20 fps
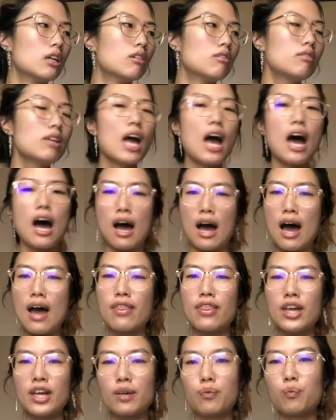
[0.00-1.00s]
yeah, I
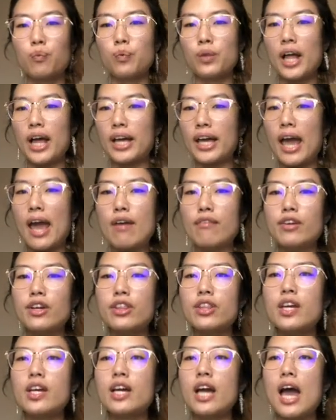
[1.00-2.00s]
think like
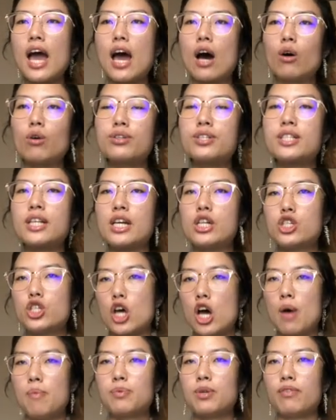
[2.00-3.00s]
everything else in
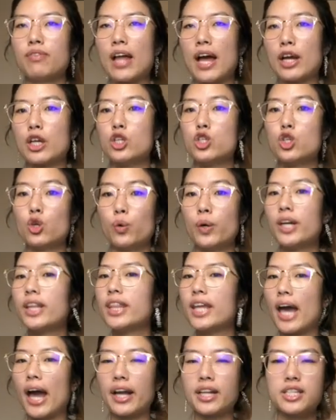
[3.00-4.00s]
terms of like doing
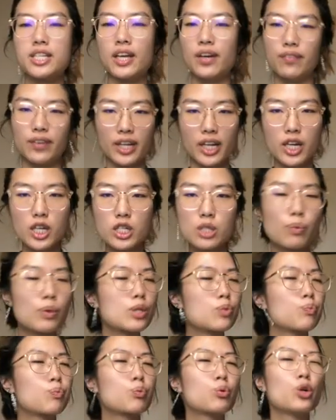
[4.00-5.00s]
the activities
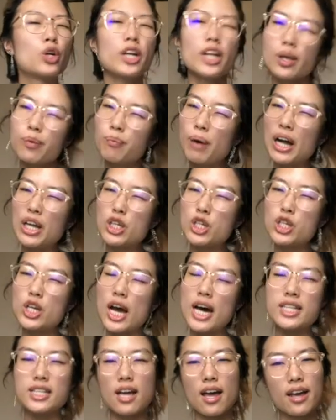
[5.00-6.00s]
was pretty much
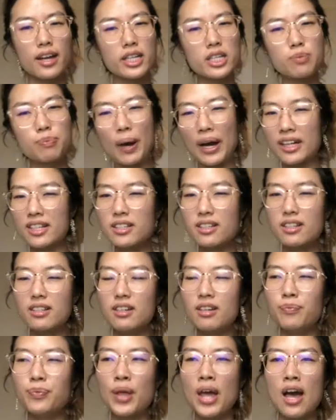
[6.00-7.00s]
as I expected.